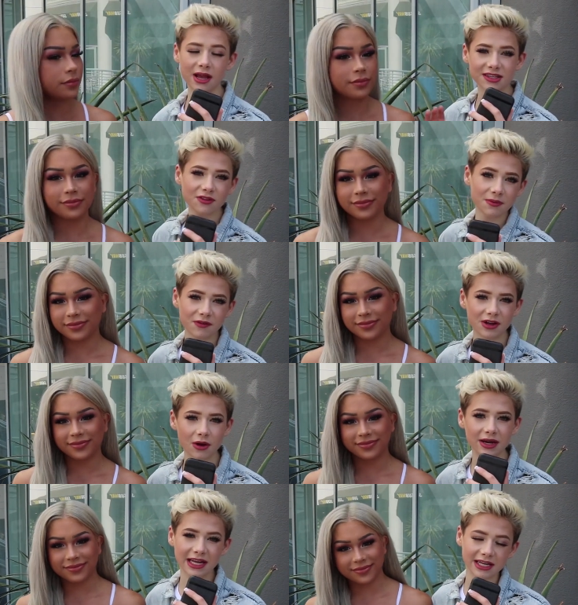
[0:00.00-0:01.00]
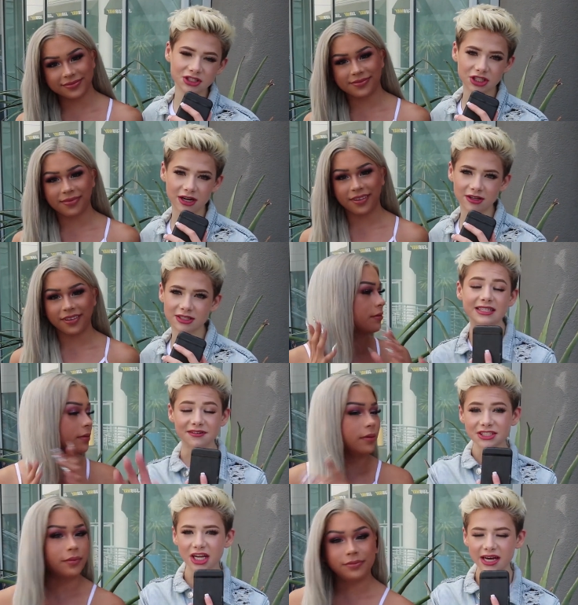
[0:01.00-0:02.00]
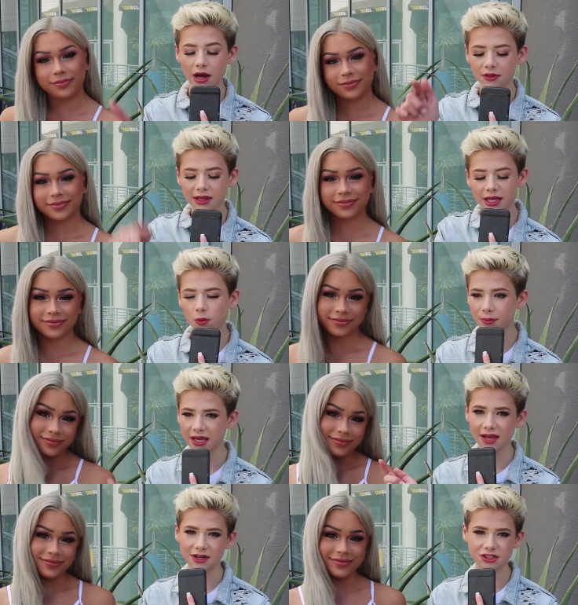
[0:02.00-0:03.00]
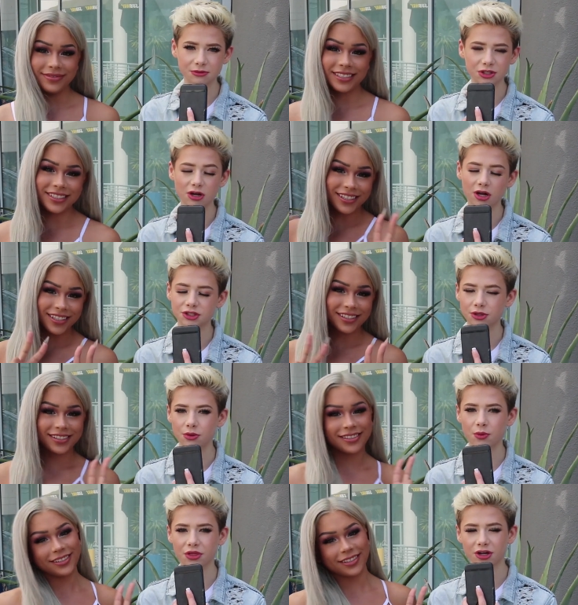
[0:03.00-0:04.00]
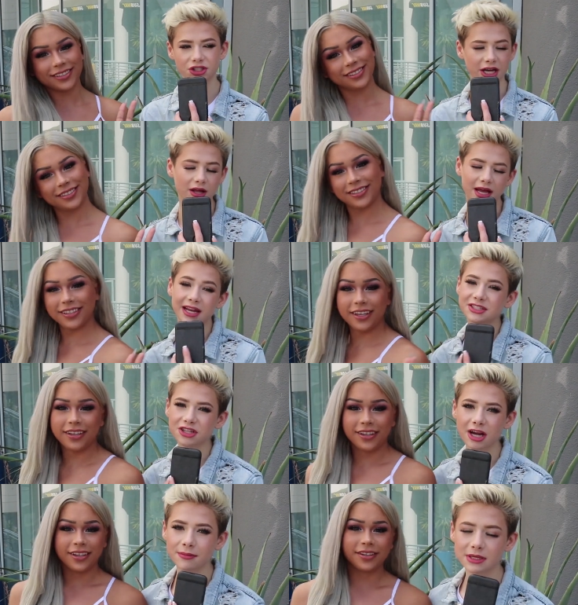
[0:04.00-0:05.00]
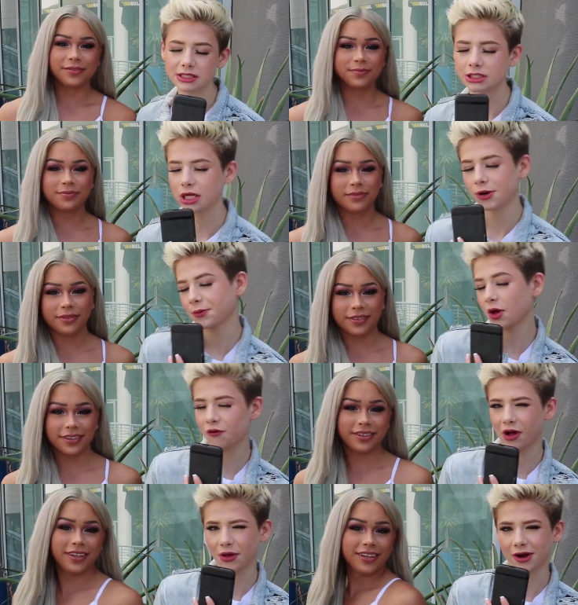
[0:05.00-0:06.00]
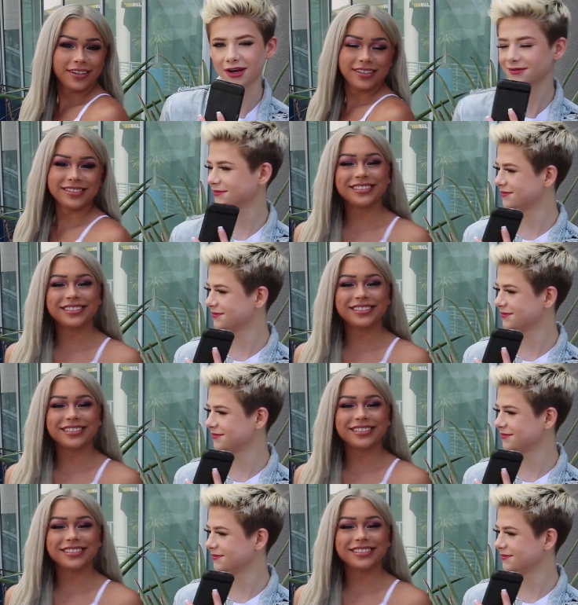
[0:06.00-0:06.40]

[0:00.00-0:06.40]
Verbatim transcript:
Speaker 1: we also filmed a video on Eden's channel. Definitely check it out. The link will be in the description, also with her channel and Instagram. So go follow her.